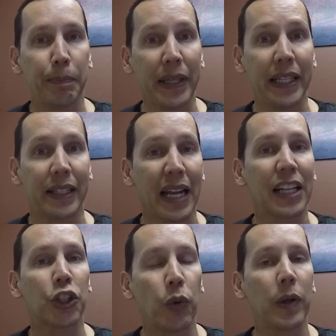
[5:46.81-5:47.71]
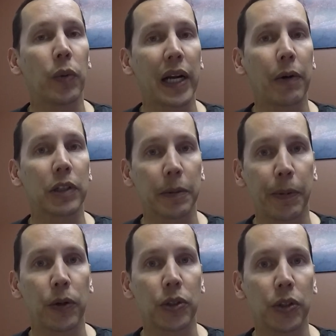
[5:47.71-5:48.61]
Me not doing what I was
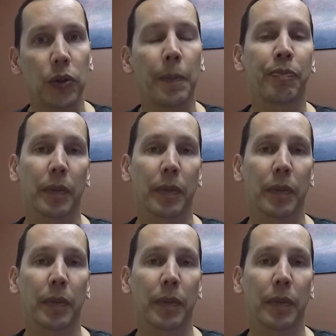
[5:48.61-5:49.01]
supposed to